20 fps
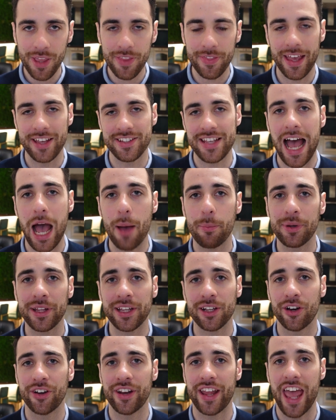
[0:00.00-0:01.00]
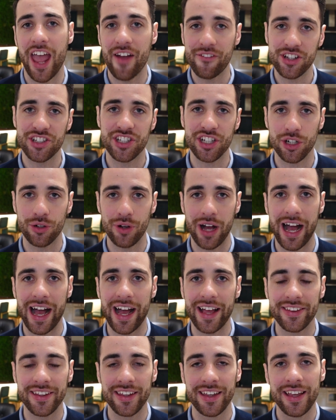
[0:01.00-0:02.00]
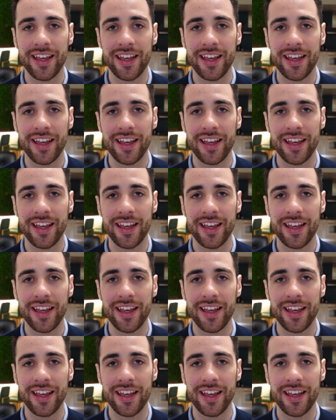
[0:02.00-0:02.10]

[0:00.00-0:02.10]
that is happening on every single ad